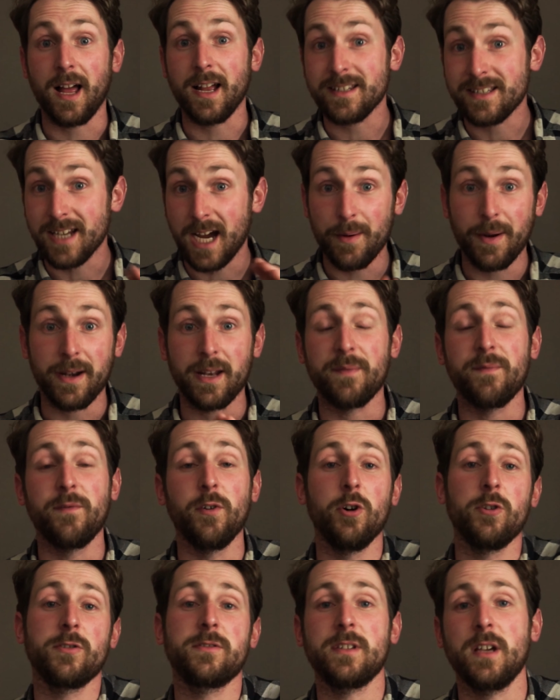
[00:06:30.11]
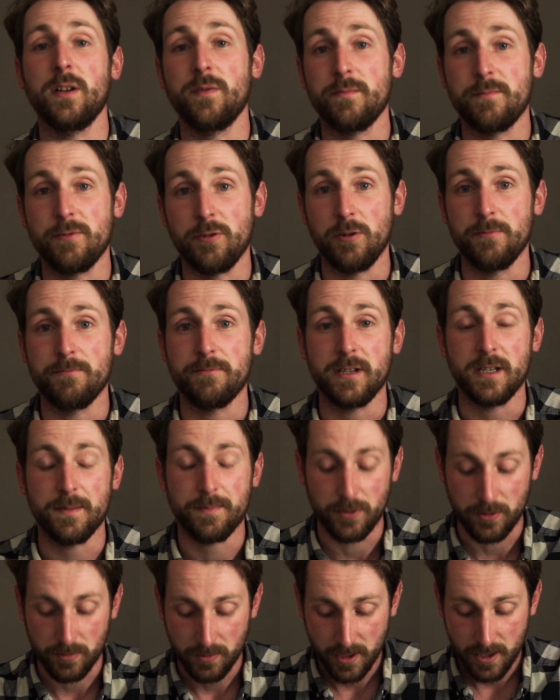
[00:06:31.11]
like directly for self-employed
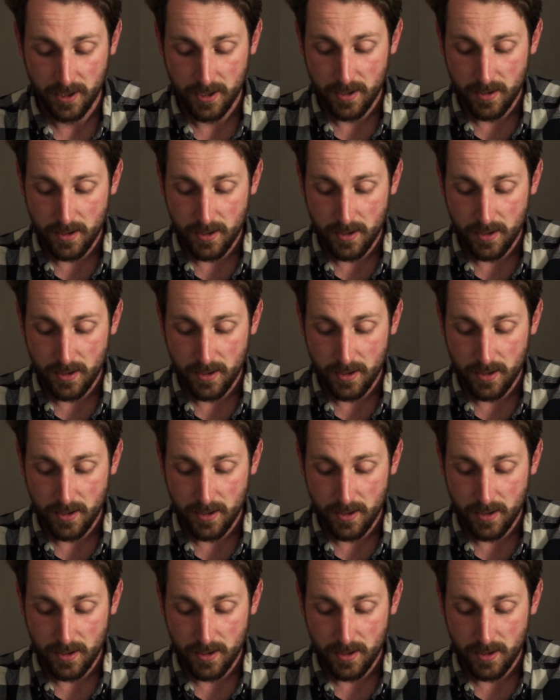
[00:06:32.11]
people